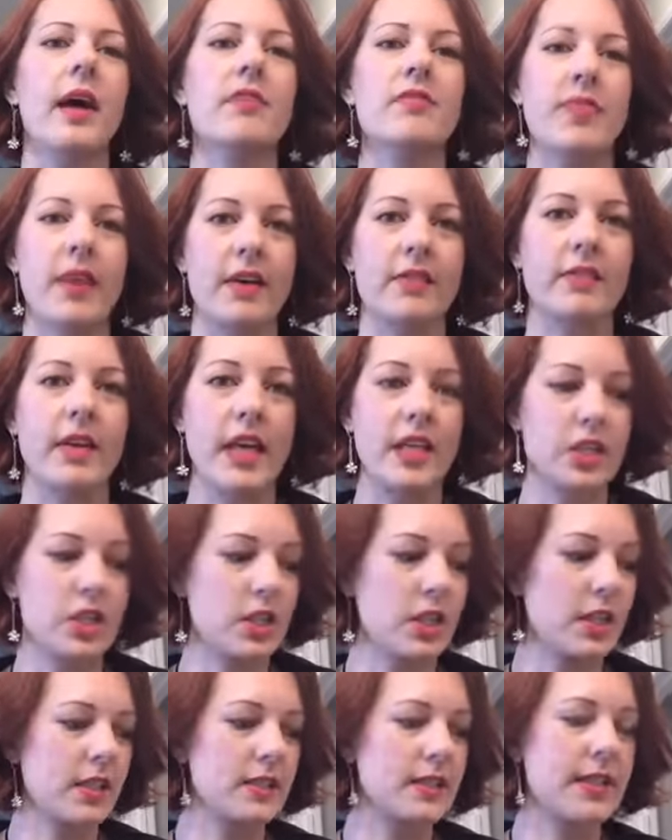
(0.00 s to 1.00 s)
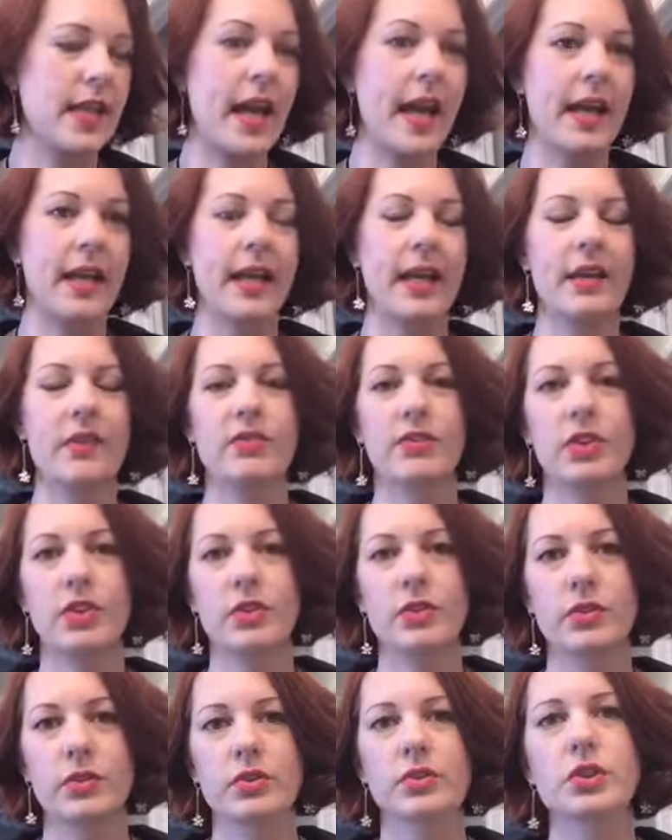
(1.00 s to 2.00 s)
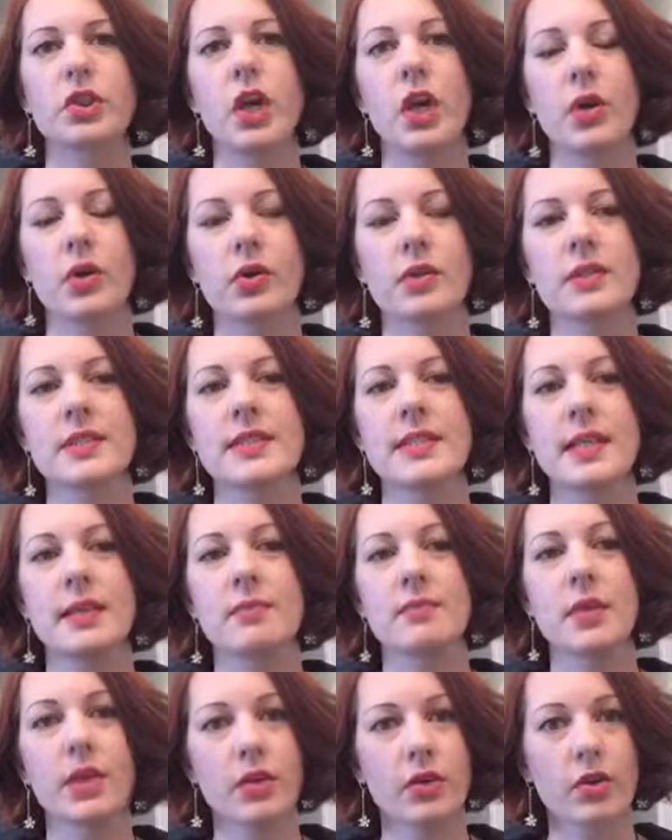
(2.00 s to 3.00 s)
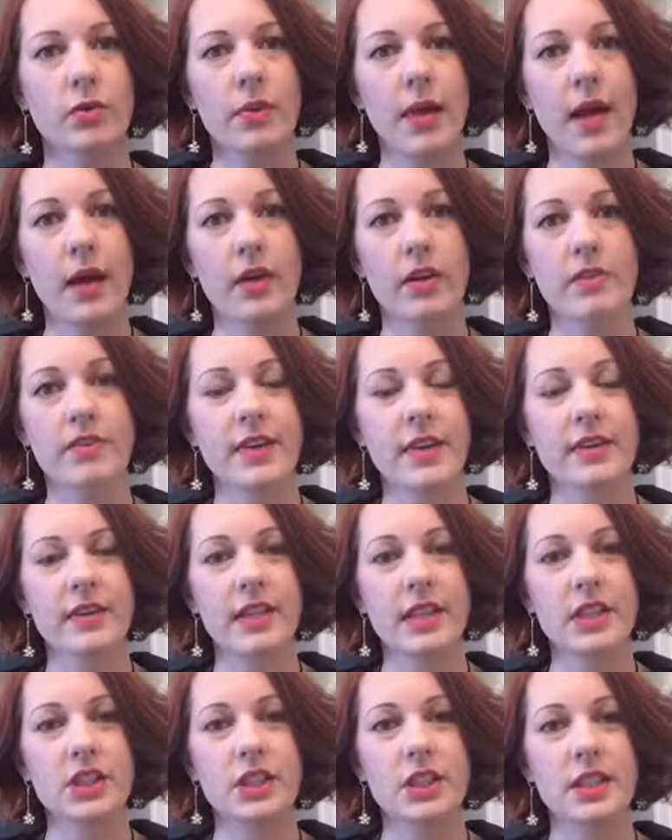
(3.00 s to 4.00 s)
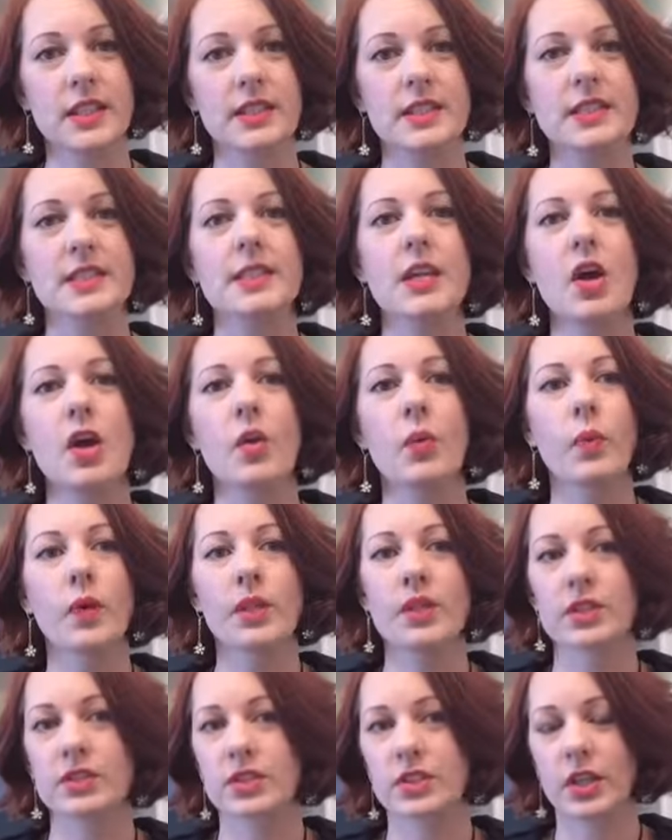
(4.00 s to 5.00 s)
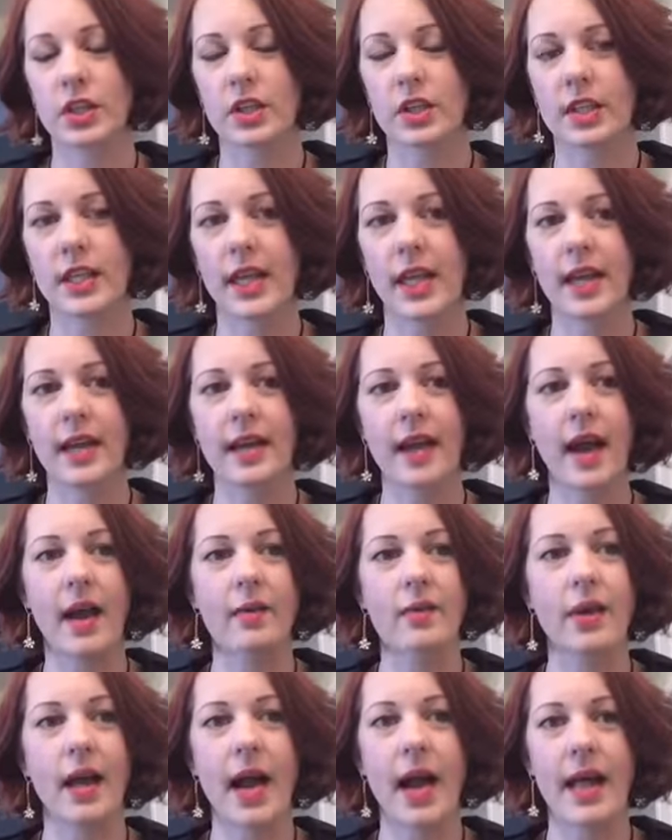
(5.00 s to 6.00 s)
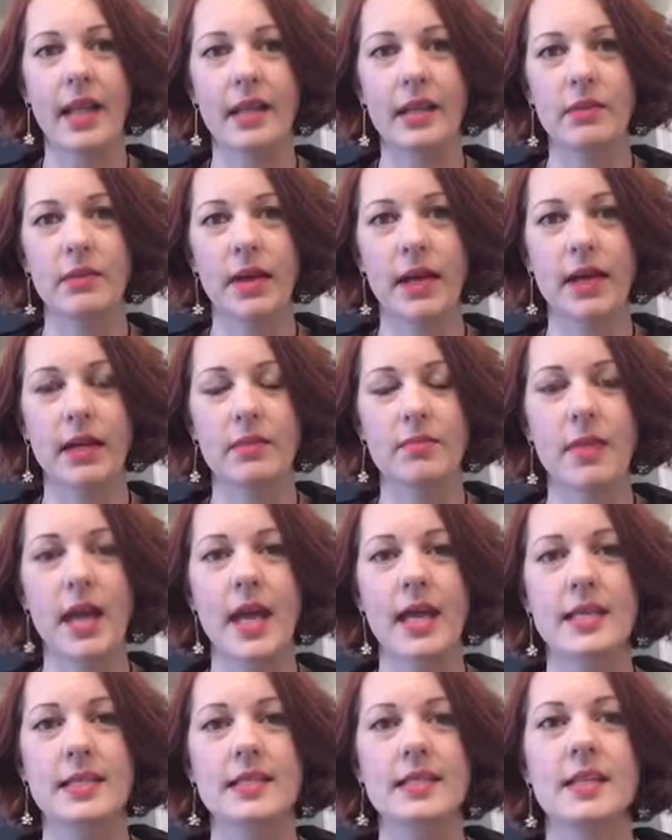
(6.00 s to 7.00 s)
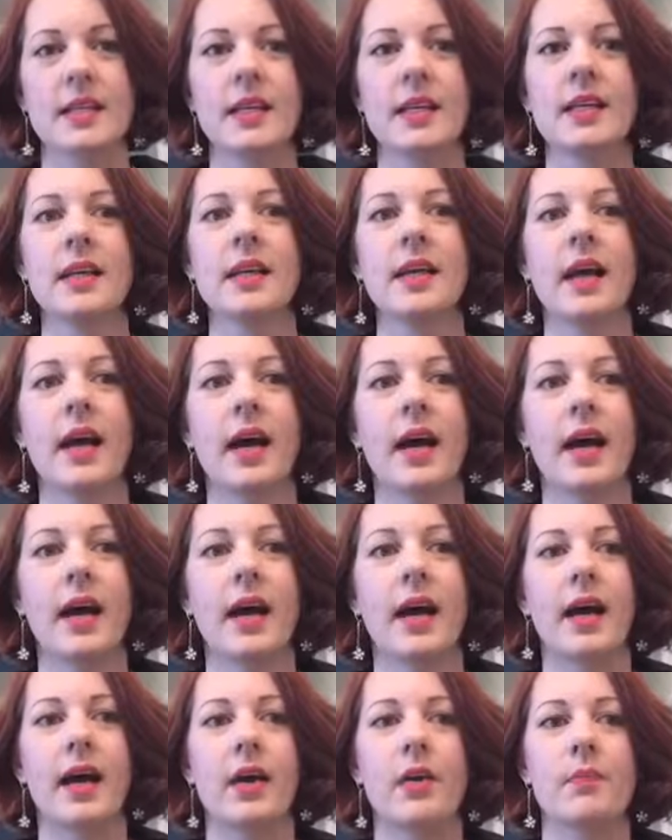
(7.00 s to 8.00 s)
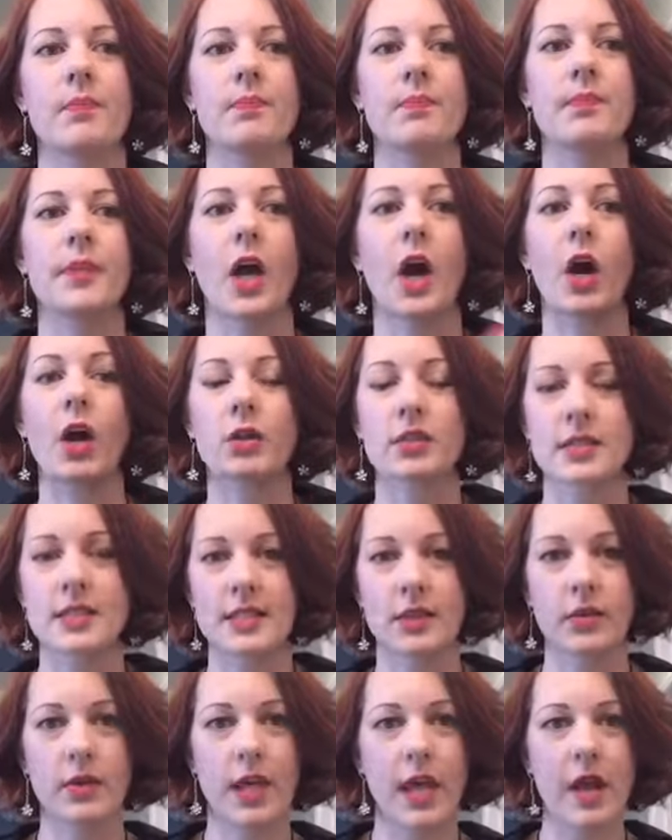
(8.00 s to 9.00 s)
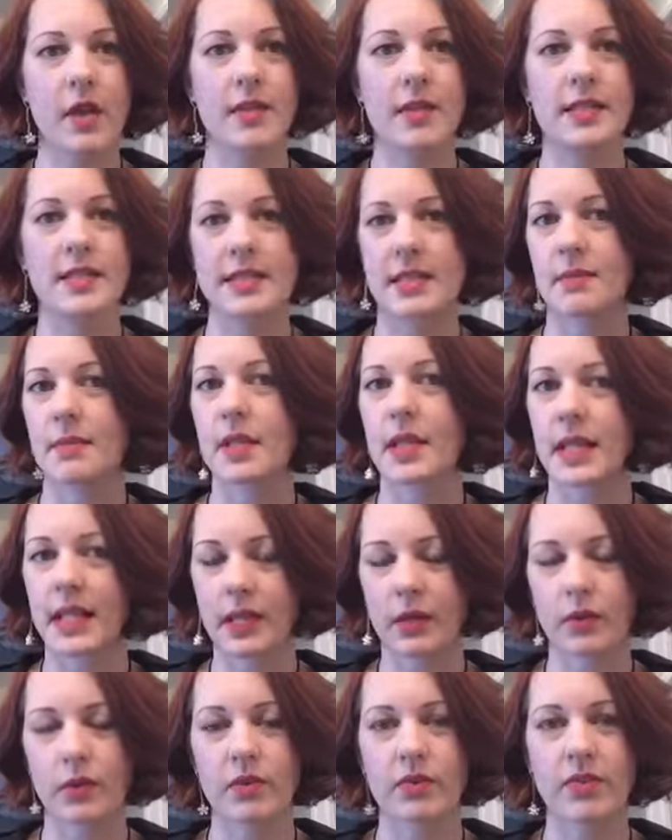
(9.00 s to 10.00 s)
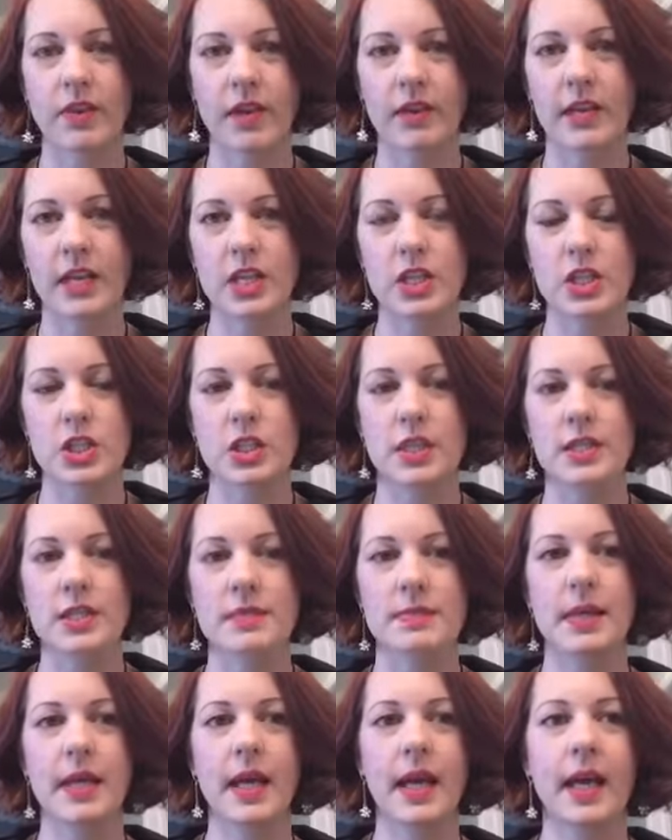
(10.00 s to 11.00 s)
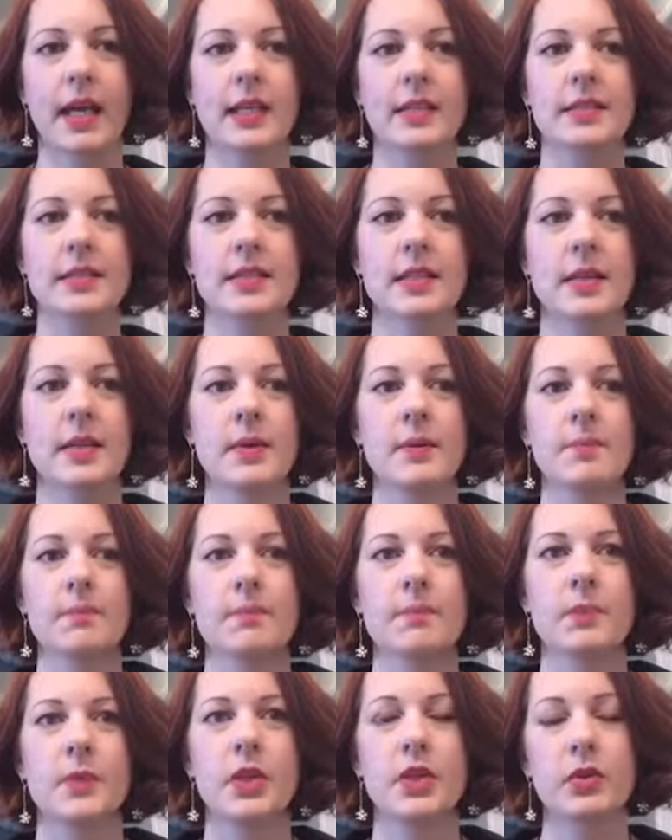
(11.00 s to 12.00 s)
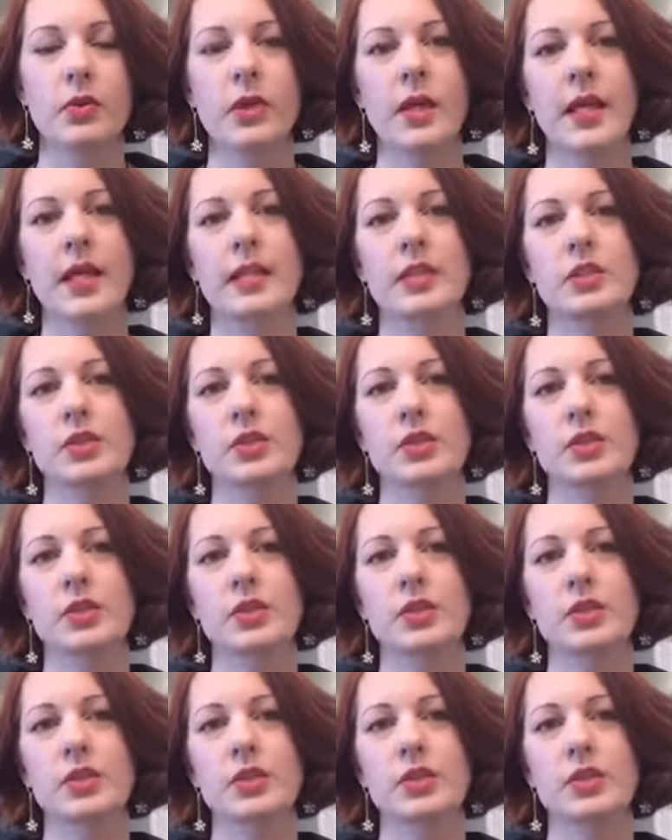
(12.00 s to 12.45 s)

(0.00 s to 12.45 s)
foundations, and if you chose the mineral powder foundations with your starter kit, I would highly recommend also carrying some of the liquid foundations because you can